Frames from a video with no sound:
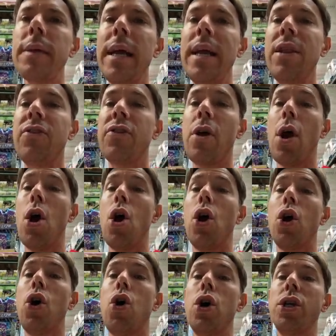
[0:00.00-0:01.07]
It's
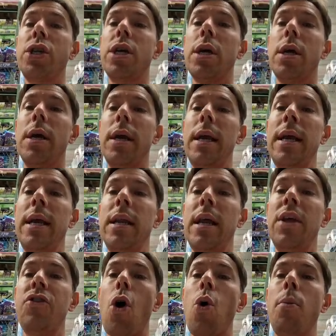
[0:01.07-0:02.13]
cooked in
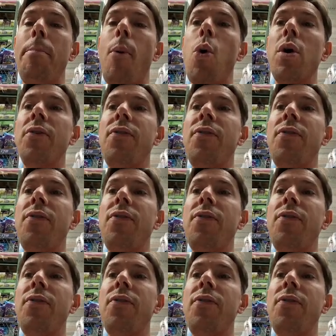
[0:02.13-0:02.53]
its own pork